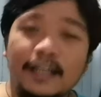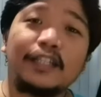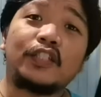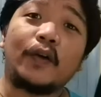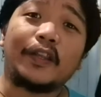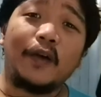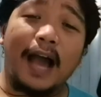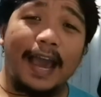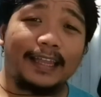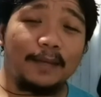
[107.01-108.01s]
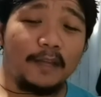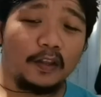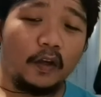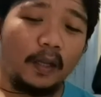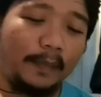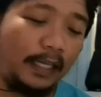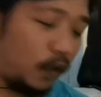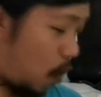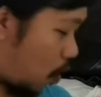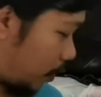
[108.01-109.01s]
So, itong item na to, nabili
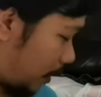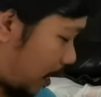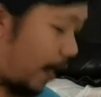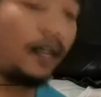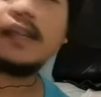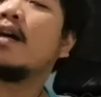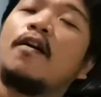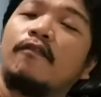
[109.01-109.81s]
ko online